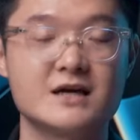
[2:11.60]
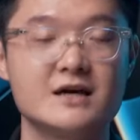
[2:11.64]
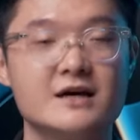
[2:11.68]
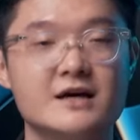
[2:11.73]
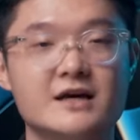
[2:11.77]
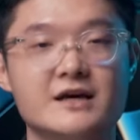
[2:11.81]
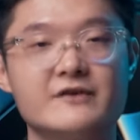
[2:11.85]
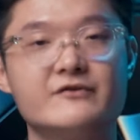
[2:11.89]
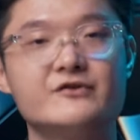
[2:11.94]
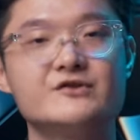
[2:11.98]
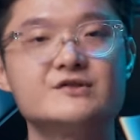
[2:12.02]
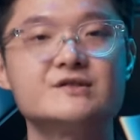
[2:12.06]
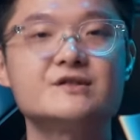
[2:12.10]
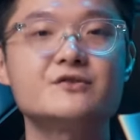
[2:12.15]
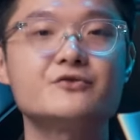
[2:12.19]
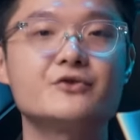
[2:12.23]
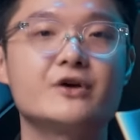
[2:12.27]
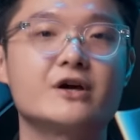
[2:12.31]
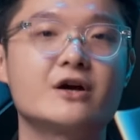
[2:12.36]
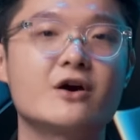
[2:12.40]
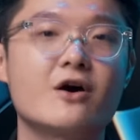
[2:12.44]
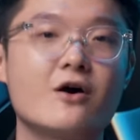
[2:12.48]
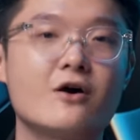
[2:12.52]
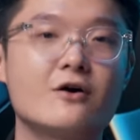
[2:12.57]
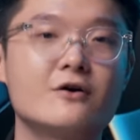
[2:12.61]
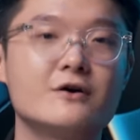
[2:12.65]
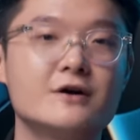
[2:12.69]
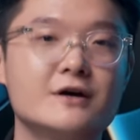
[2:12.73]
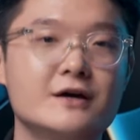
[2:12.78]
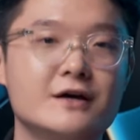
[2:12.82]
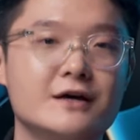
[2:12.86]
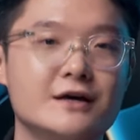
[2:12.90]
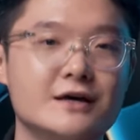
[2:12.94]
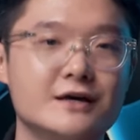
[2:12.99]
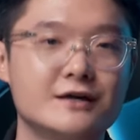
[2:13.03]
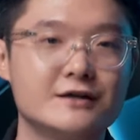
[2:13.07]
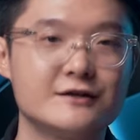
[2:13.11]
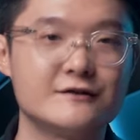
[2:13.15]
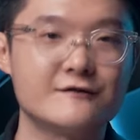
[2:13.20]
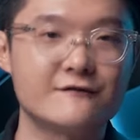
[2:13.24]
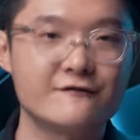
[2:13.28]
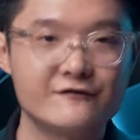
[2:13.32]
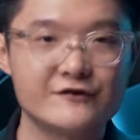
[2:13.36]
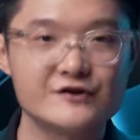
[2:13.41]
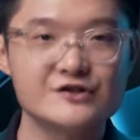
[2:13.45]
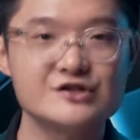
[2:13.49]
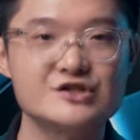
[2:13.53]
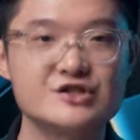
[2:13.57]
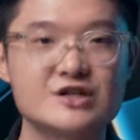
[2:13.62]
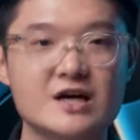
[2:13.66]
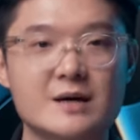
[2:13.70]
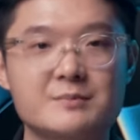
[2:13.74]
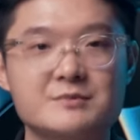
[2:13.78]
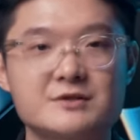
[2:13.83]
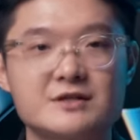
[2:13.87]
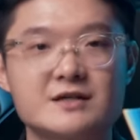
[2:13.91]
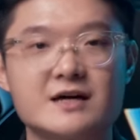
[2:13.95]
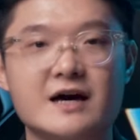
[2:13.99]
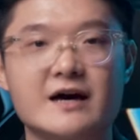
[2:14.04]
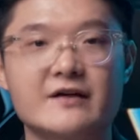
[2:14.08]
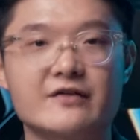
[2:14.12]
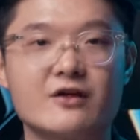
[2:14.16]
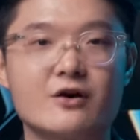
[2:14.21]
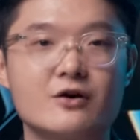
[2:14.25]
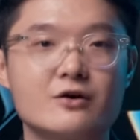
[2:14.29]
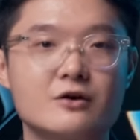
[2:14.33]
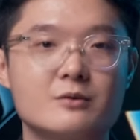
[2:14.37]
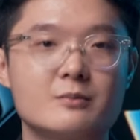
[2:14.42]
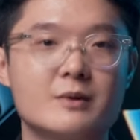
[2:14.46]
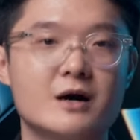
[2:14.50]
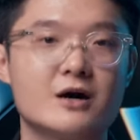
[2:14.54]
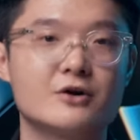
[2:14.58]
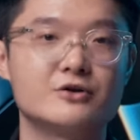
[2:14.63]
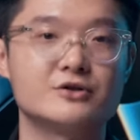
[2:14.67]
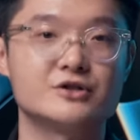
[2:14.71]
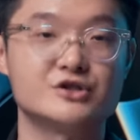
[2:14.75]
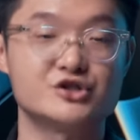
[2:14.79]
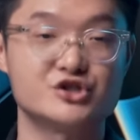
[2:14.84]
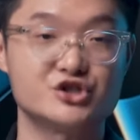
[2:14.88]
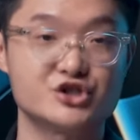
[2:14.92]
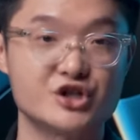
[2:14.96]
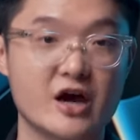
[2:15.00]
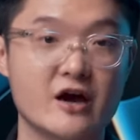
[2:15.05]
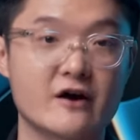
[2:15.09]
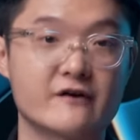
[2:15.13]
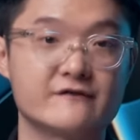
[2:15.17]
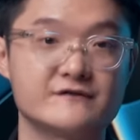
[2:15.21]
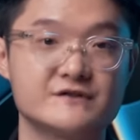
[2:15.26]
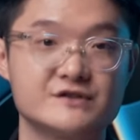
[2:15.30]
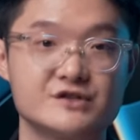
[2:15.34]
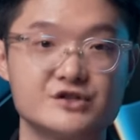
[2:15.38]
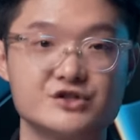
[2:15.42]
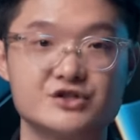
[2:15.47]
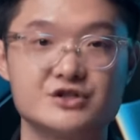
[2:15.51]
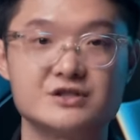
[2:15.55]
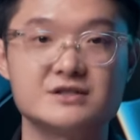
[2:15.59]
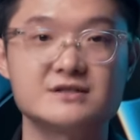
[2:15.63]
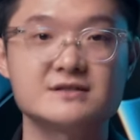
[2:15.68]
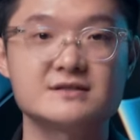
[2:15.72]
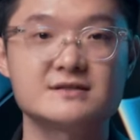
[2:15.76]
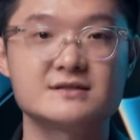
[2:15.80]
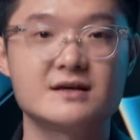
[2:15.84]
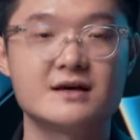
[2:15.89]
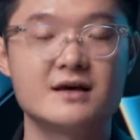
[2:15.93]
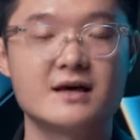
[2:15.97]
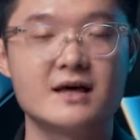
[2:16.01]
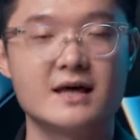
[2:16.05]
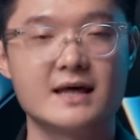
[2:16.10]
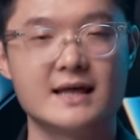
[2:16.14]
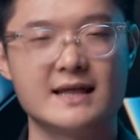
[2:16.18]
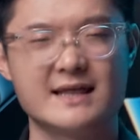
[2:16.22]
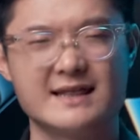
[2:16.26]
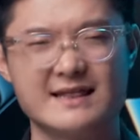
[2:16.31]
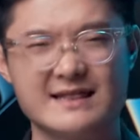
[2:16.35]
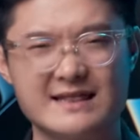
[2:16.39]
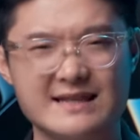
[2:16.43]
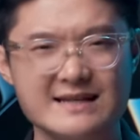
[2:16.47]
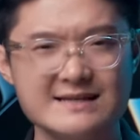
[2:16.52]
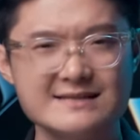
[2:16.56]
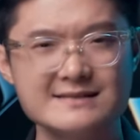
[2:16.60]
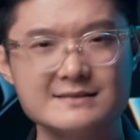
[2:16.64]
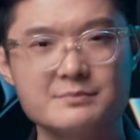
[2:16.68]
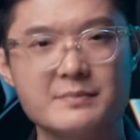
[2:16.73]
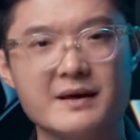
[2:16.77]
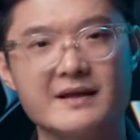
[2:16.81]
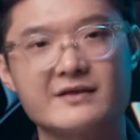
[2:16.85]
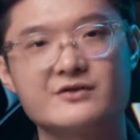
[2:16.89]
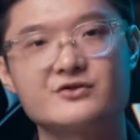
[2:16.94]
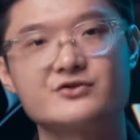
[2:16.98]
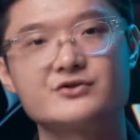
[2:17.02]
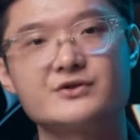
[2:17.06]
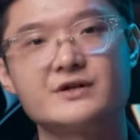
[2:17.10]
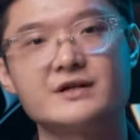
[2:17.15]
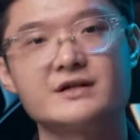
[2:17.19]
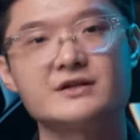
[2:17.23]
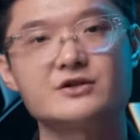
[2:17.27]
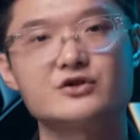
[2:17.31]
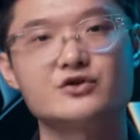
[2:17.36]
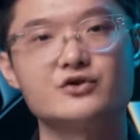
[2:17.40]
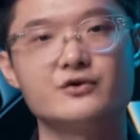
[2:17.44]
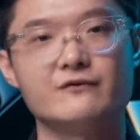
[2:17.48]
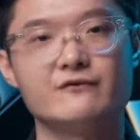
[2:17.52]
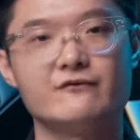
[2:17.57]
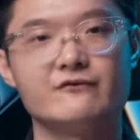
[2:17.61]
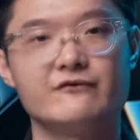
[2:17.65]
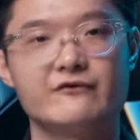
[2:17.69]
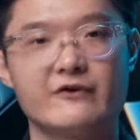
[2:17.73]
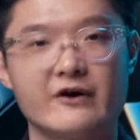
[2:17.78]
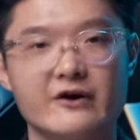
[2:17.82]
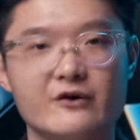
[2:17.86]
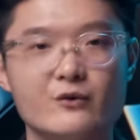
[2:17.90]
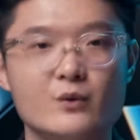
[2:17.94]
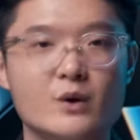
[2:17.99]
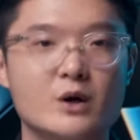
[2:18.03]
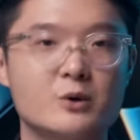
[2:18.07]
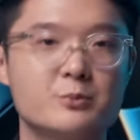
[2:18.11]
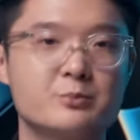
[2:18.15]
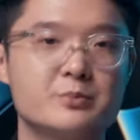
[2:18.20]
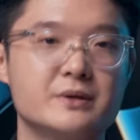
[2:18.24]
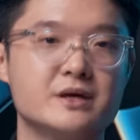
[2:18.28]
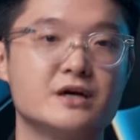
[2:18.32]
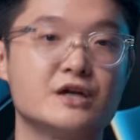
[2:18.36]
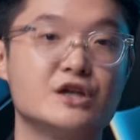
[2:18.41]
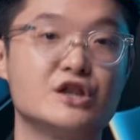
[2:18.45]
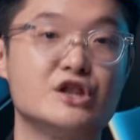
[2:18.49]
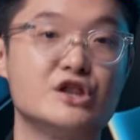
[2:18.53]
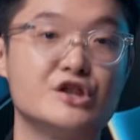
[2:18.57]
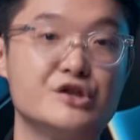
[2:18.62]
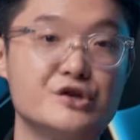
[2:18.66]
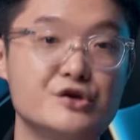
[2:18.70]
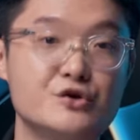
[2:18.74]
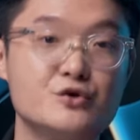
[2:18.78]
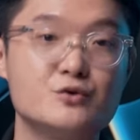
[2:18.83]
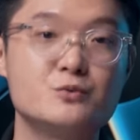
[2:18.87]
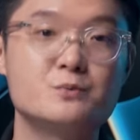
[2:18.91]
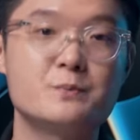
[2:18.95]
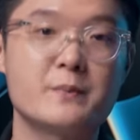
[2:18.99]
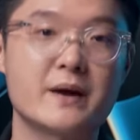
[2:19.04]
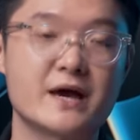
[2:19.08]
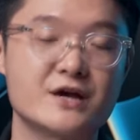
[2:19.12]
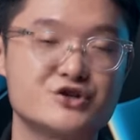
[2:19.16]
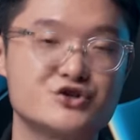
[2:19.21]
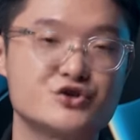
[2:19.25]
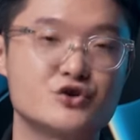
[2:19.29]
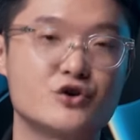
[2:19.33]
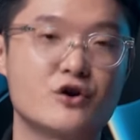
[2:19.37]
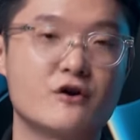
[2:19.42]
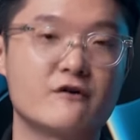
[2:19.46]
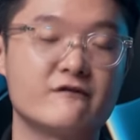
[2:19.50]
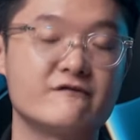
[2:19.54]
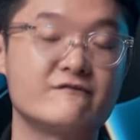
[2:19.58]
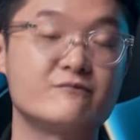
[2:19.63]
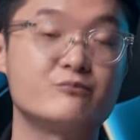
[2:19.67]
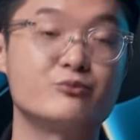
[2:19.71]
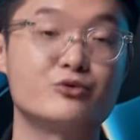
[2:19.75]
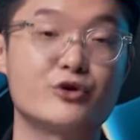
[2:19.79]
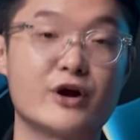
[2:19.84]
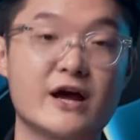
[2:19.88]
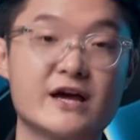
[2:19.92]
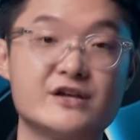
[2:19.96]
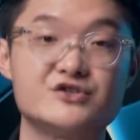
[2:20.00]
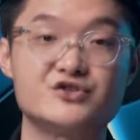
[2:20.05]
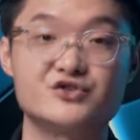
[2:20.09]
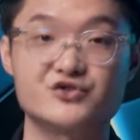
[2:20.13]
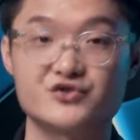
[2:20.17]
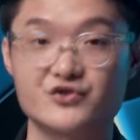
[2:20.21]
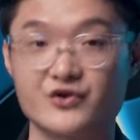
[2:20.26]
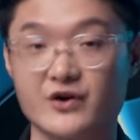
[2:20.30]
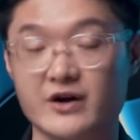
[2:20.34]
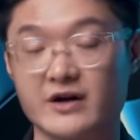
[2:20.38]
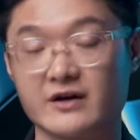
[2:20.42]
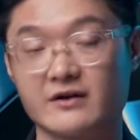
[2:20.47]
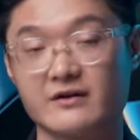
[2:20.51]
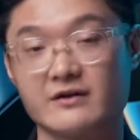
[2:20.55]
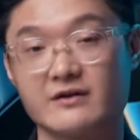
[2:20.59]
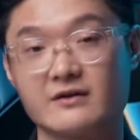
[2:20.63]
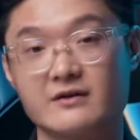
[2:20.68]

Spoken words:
If you still recall, in the first chapter I talked about the share of searches. This metric could very well be a new measure of brand strength.